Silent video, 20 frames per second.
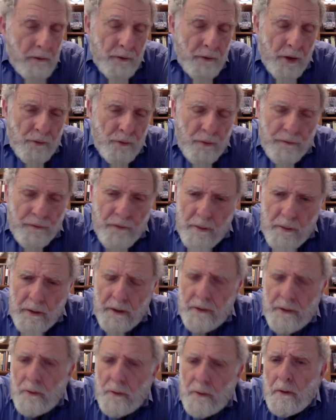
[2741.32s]
judge
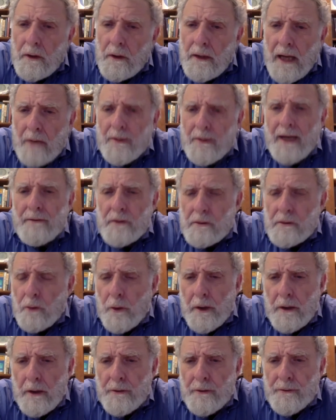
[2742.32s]
refusing to allow him to have his
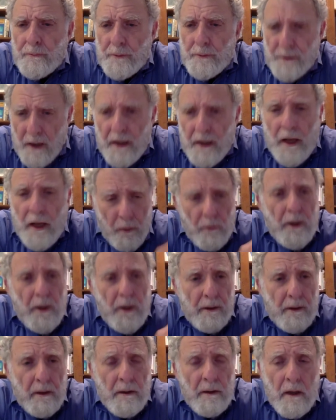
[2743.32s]
lawyers was another
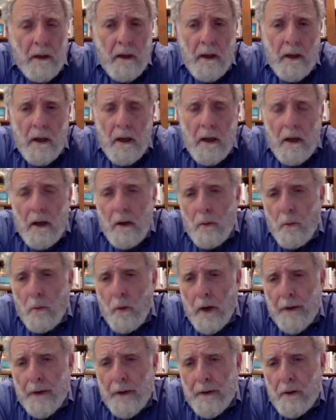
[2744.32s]
reason
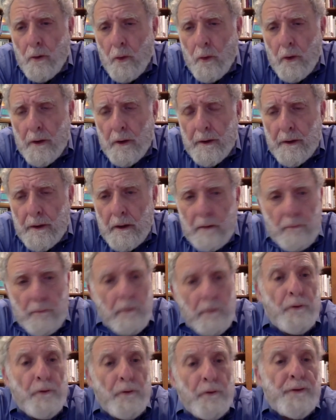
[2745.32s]
why the court uh,
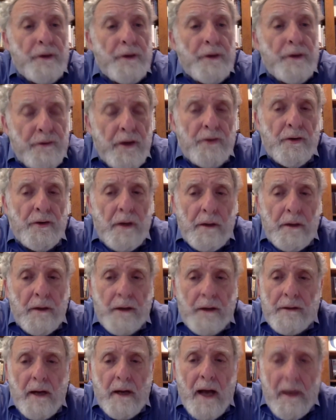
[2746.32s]
reversed the decision.
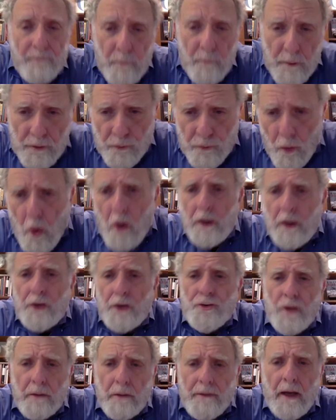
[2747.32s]
They said Hoffman was wrong.
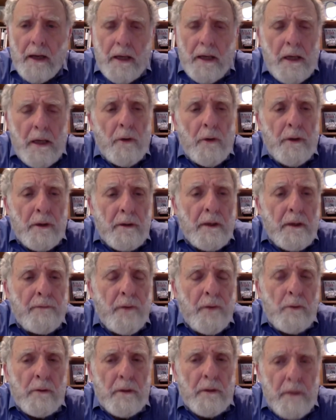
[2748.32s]
He should have had a hearing to see
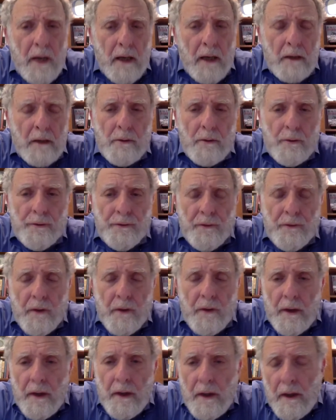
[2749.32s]
if he was entitled to his
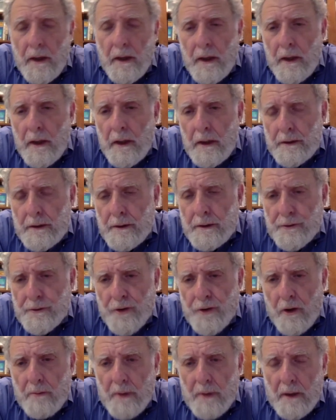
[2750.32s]
to his
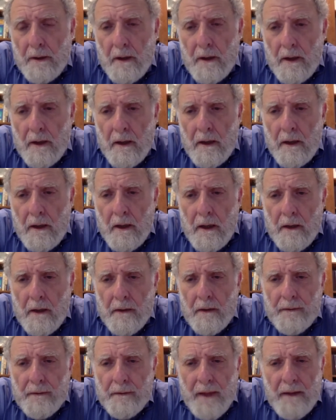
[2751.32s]
jury. But
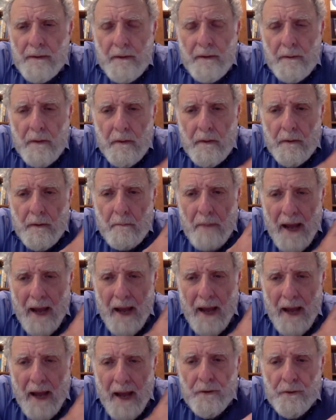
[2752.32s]
they, the
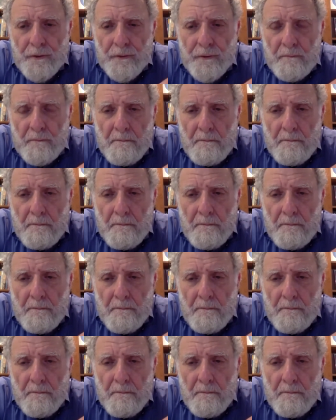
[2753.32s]
Panthers,